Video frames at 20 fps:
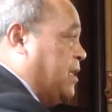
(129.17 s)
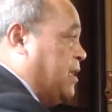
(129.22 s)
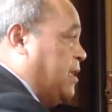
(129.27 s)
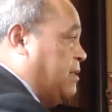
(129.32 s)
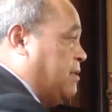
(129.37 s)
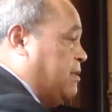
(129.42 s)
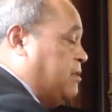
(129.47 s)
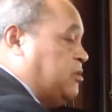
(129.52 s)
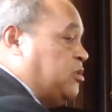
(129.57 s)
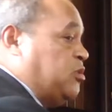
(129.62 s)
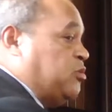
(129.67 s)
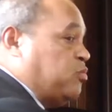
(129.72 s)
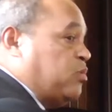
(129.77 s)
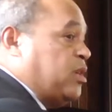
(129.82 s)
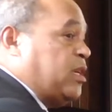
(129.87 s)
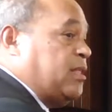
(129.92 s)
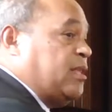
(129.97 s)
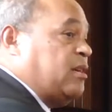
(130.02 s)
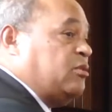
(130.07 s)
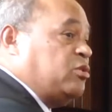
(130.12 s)
And this is
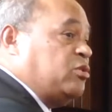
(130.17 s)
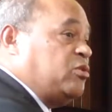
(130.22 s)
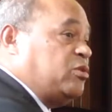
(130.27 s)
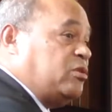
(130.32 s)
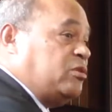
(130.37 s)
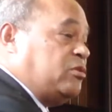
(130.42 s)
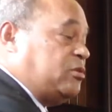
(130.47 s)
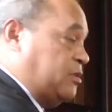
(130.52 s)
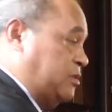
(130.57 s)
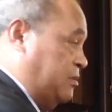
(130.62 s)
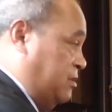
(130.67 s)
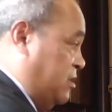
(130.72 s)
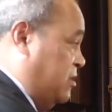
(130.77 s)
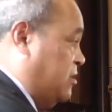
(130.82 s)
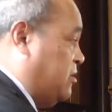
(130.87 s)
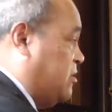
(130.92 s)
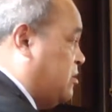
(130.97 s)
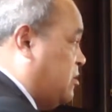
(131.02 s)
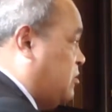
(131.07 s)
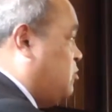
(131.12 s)
one of those churches.
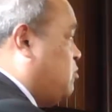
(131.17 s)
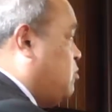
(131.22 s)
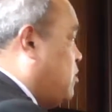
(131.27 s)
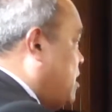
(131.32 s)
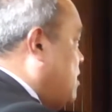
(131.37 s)
This is